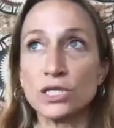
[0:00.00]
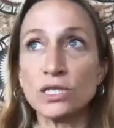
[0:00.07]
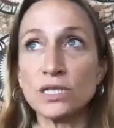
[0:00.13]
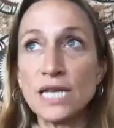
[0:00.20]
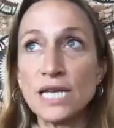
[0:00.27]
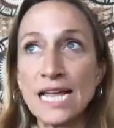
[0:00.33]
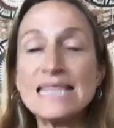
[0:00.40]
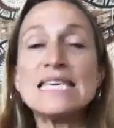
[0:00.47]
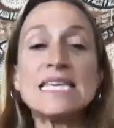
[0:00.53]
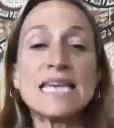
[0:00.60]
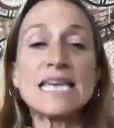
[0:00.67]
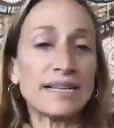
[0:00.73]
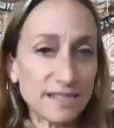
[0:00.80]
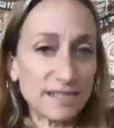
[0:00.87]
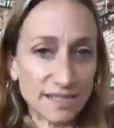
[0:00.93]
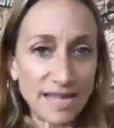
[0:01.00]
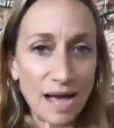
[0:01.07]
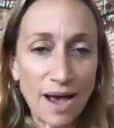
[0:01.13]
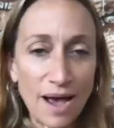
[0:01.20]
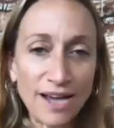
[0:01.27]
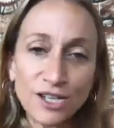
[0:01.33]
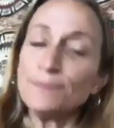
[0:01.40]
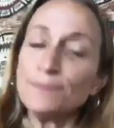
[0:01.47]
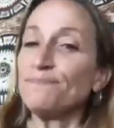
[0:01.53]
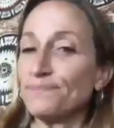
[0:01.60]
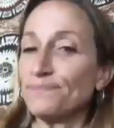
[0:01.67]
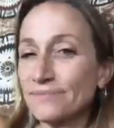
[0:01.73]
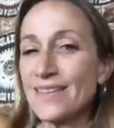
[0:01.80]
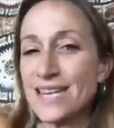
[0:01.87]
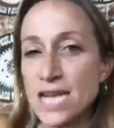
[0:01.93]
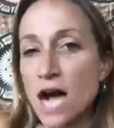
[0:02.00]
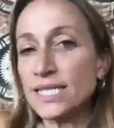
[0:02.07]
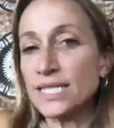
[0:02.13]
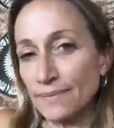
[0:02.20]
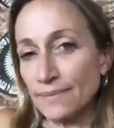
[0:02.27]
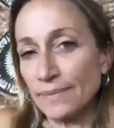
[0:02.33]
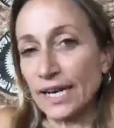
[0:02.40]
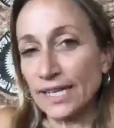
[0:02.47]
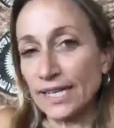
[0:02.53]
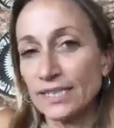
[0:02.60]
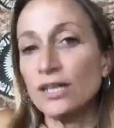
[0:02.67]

In the end, does that matter? Not to me.